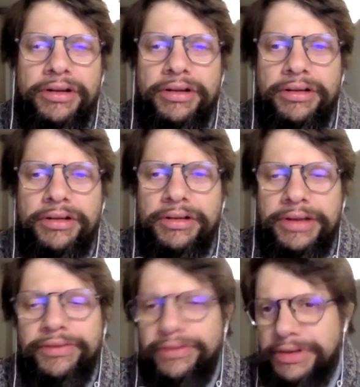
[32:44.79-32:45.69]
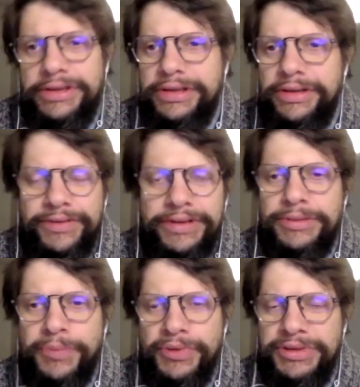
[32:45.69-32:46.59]
uh, if, if it's
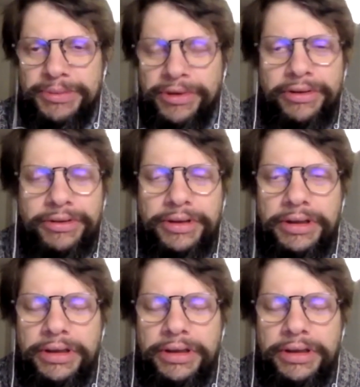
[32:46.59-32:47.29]
possible?